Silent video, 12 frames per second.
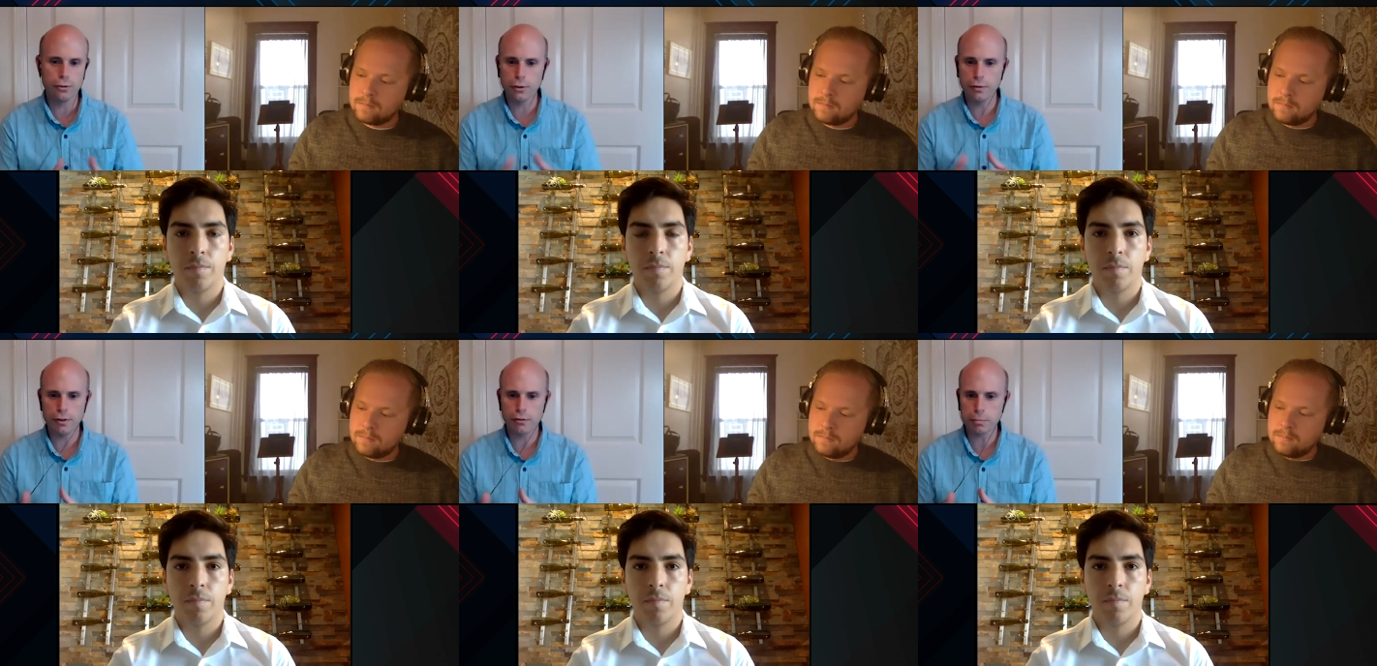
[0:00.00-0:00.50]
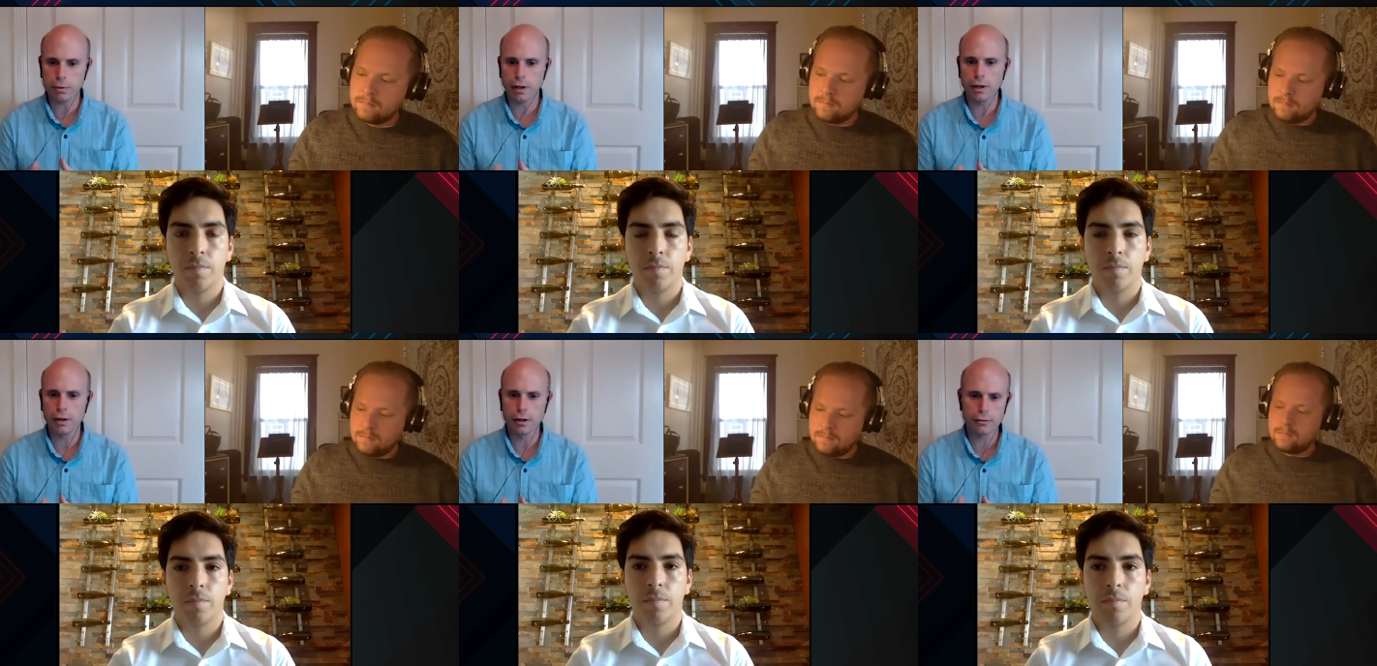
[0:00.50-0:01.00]
Speaker 1: two of these
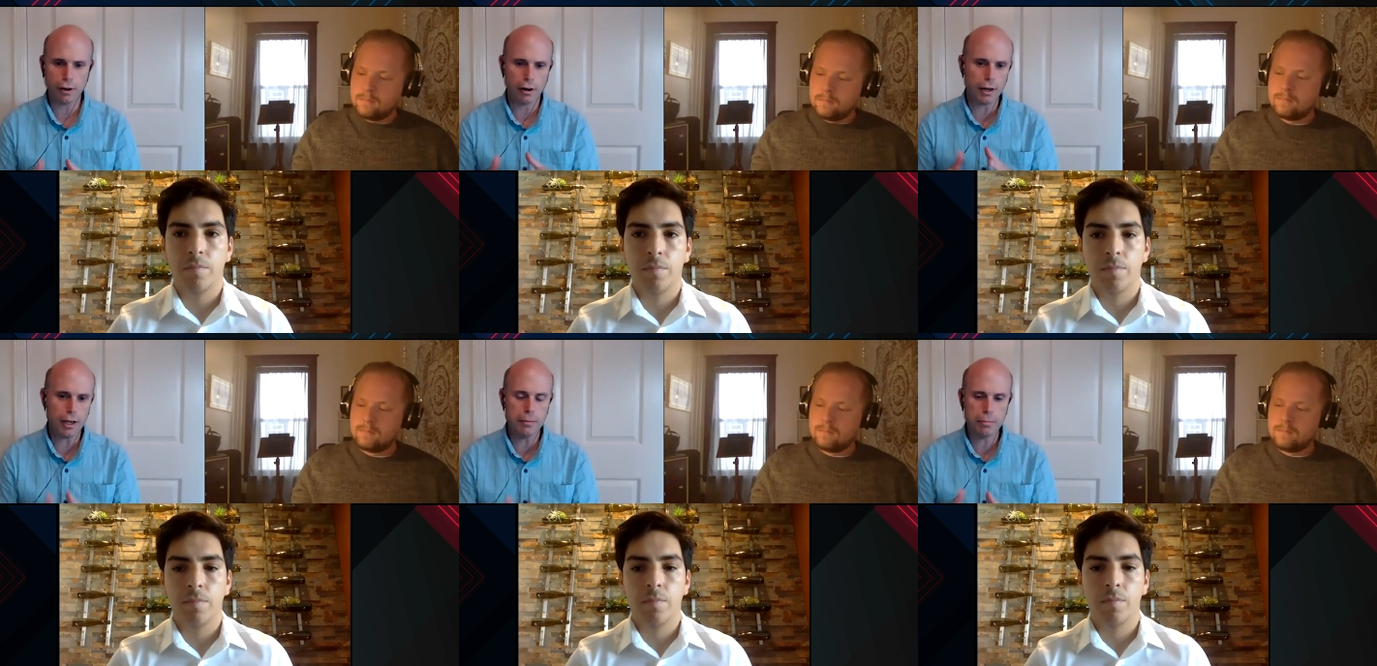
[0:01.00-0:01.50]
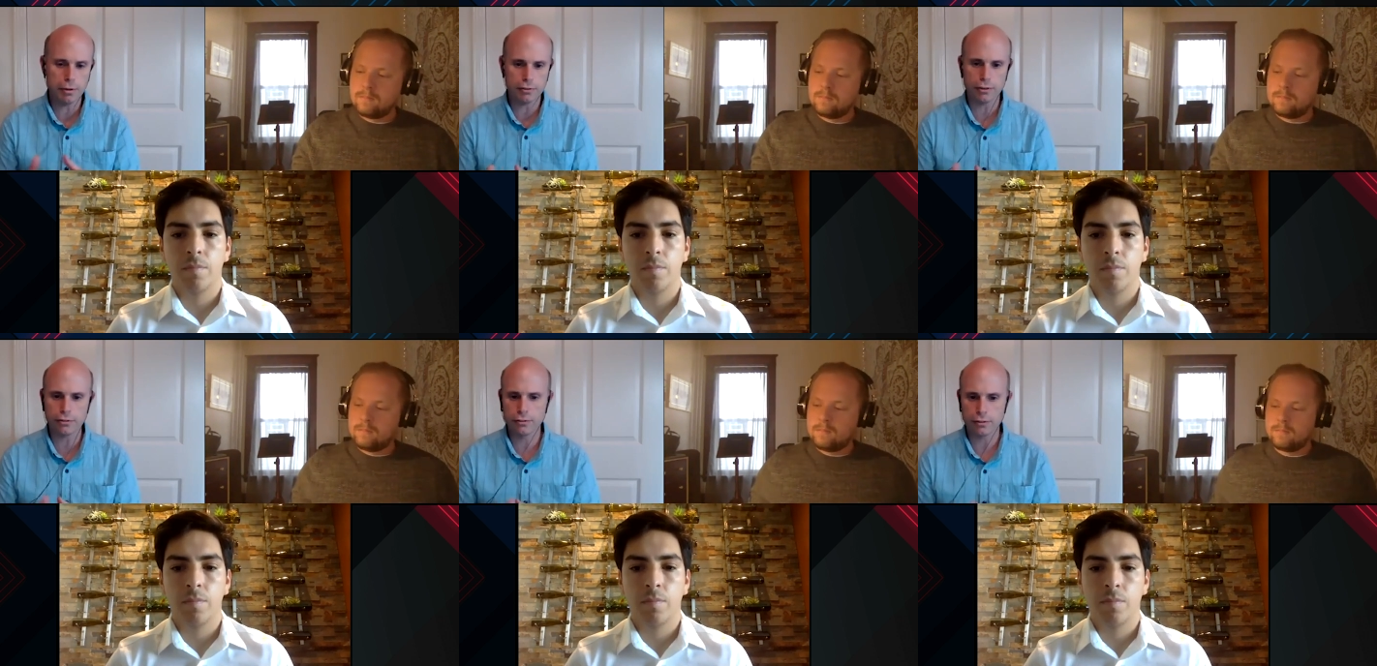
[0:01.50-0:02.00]
players are in
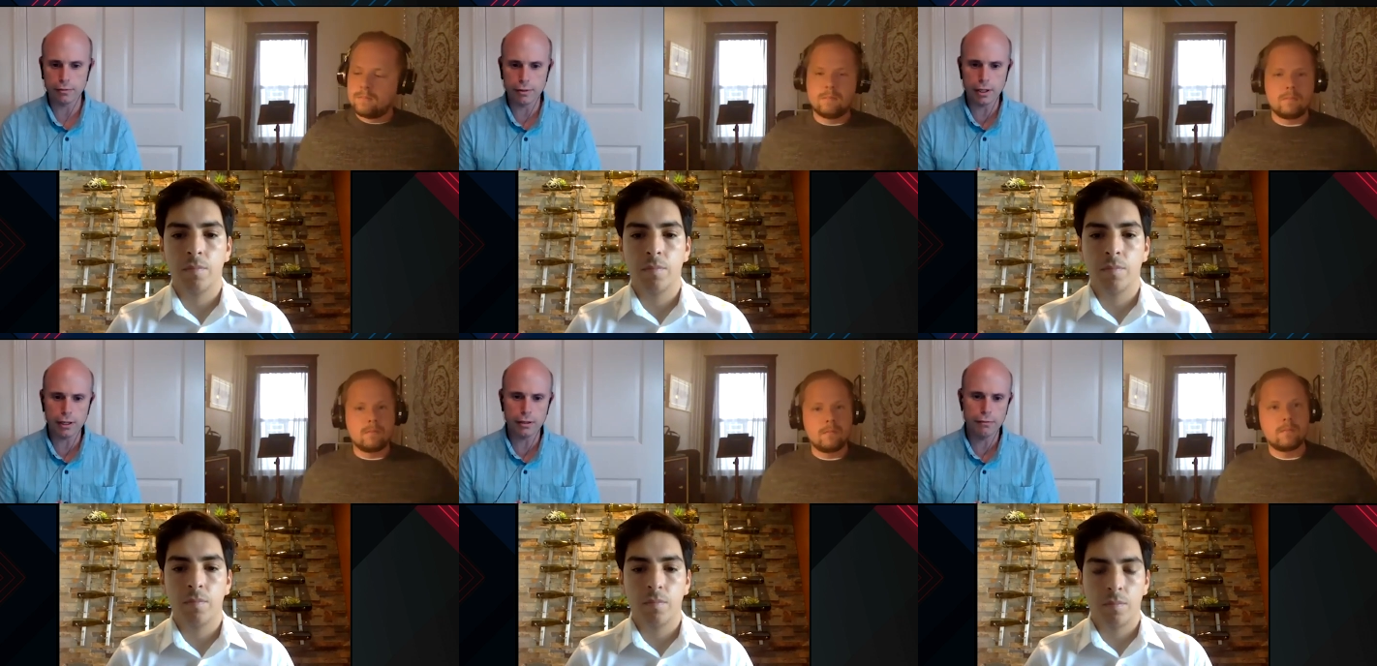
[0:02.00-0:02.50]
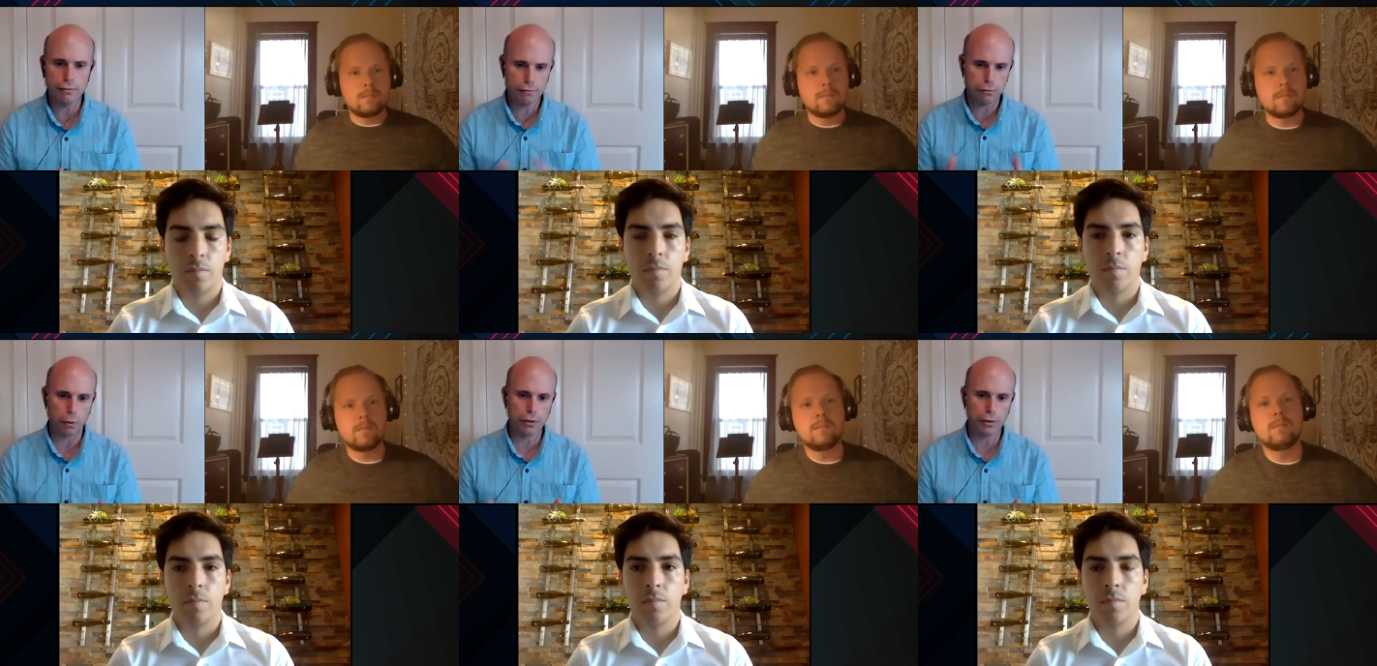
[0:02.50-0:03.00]
positions of need
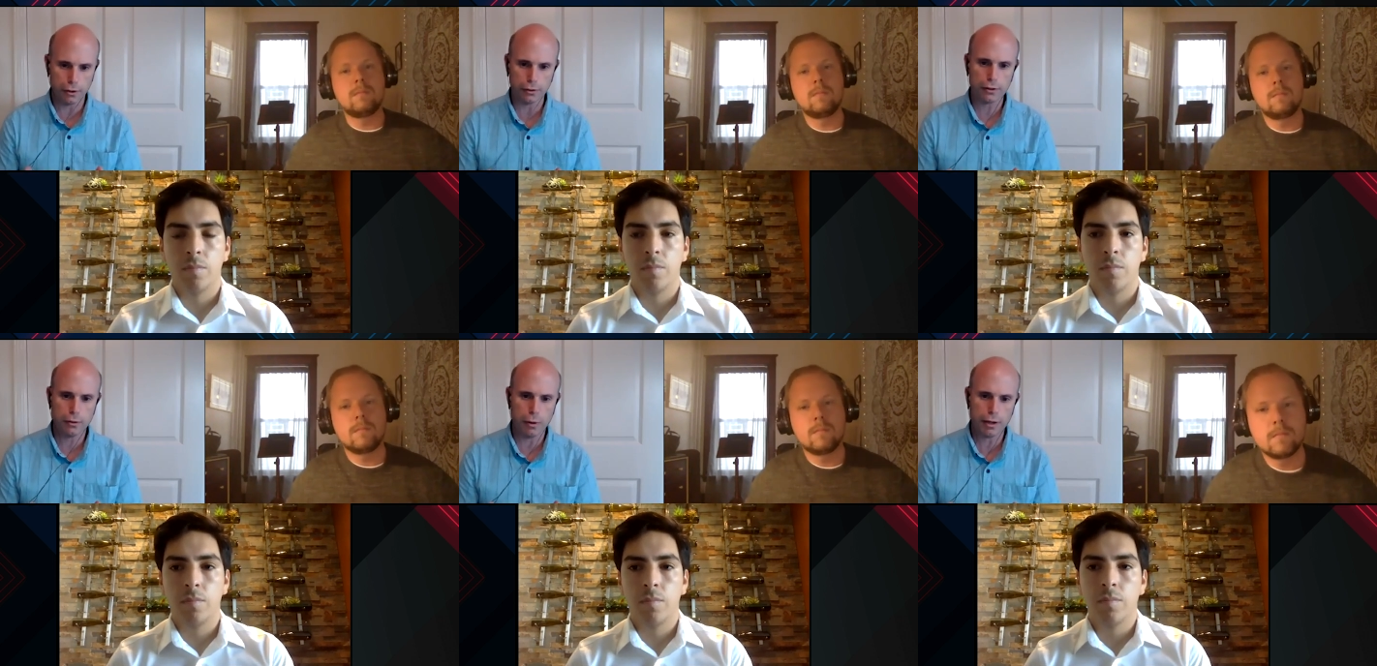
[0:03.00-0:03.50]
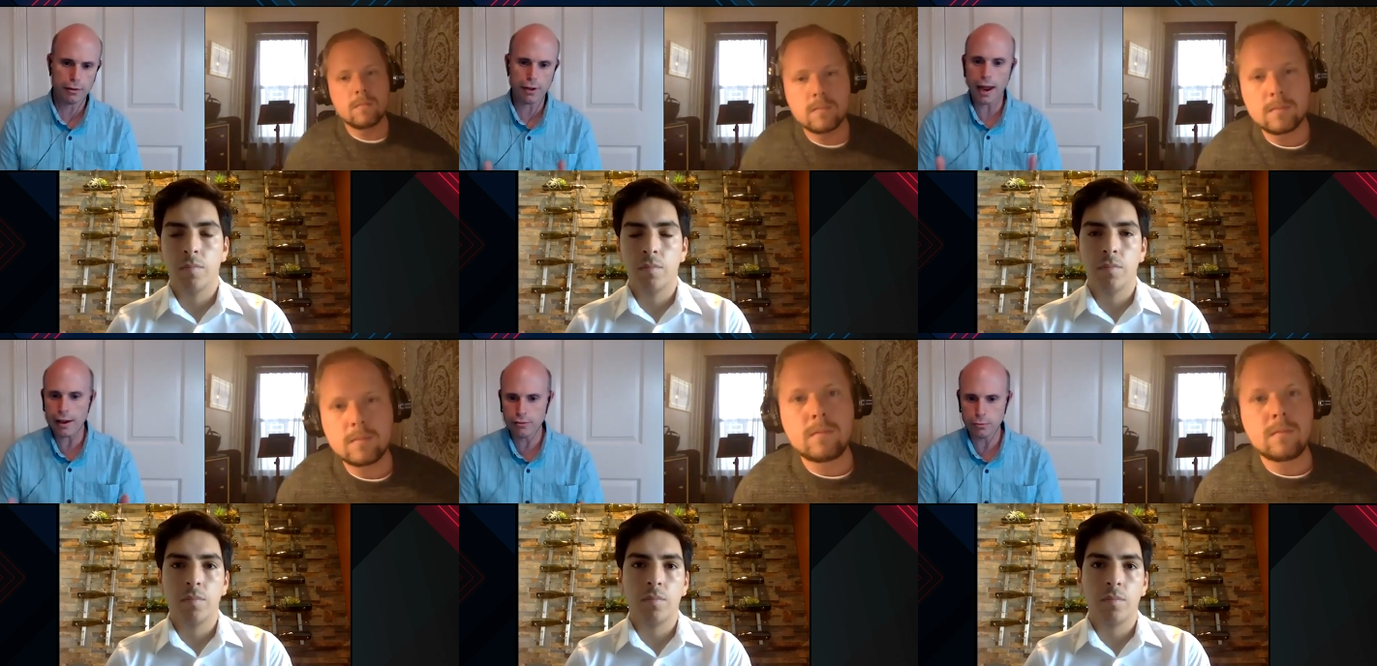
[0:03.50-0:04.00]
for the
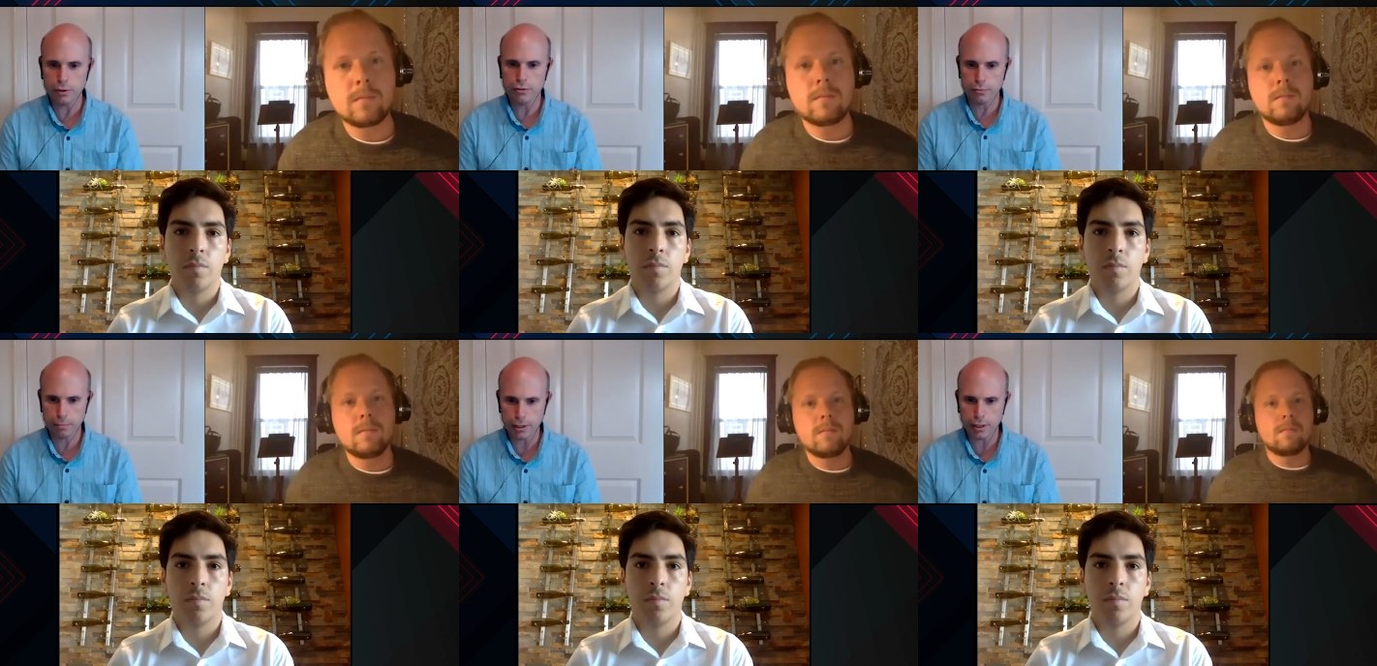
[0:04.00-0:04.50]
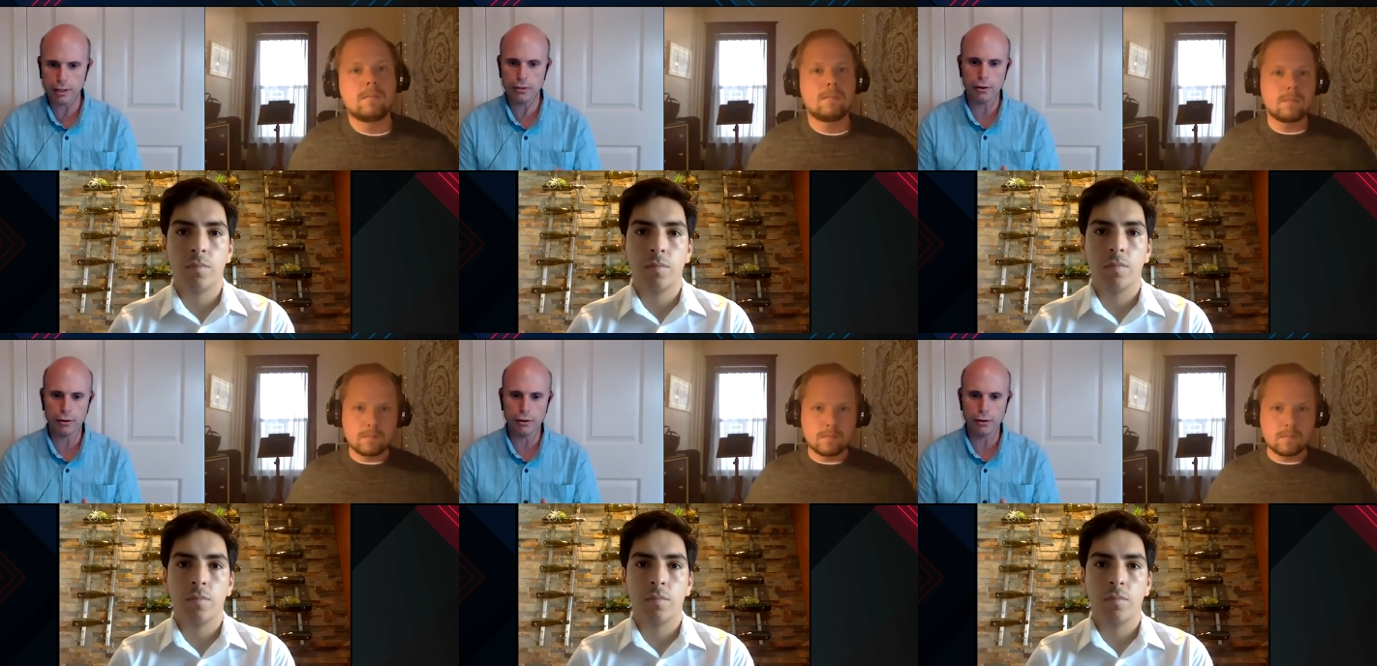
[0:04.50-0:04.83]
Earthquakes as we speak.